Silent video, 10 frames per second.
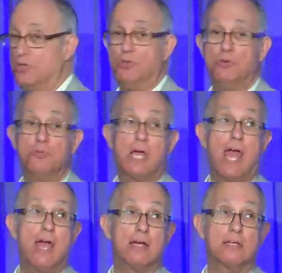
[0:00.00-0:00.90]
you
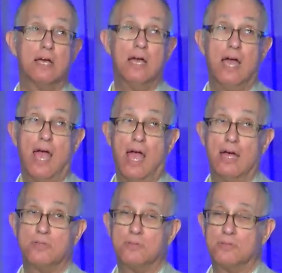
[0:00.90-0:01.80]
can't
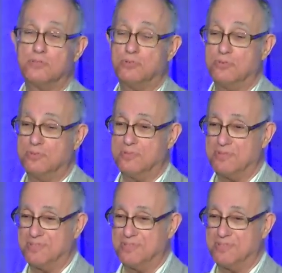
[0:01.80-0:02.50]
handle the truth.